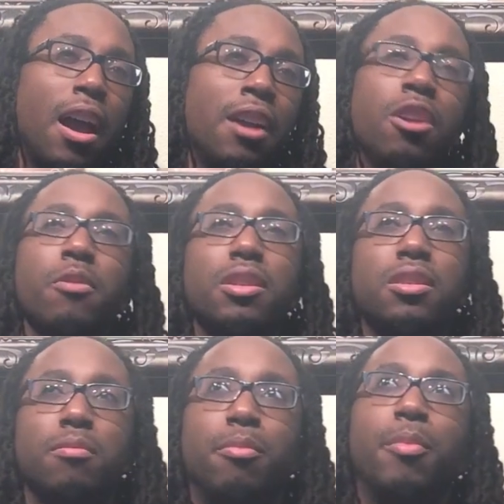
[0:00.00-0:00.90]
I know
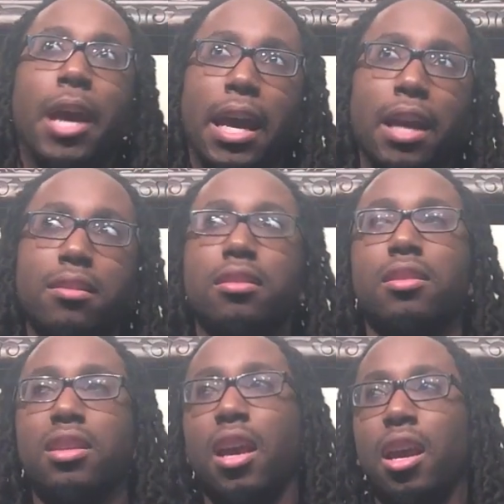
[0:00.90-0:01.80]
it's bad to
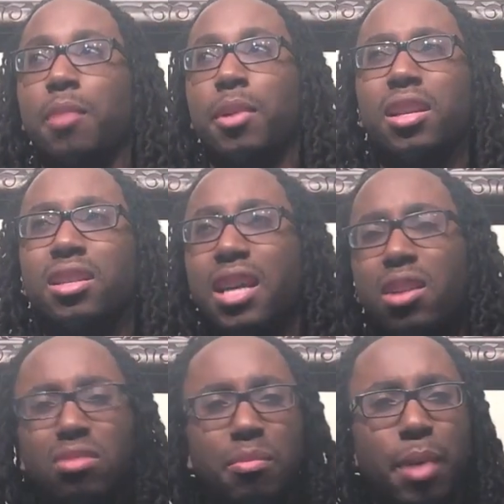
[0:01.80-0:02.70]
say, but it
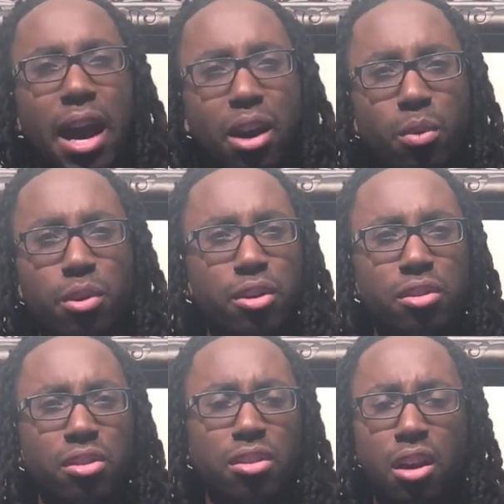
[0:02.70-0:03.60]
sounds
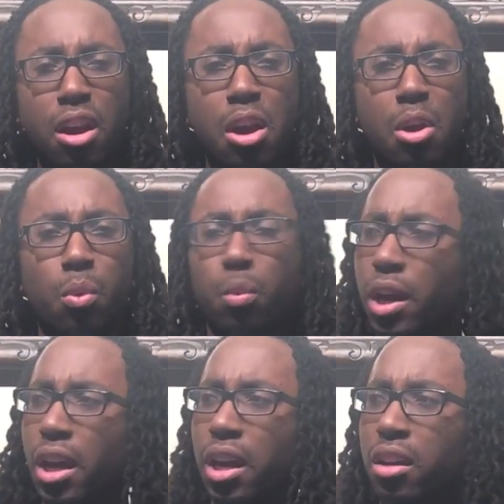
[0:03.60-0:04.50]
backwards
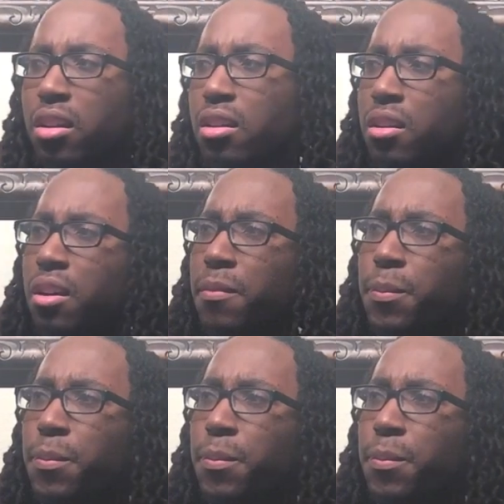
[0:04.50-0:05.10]
when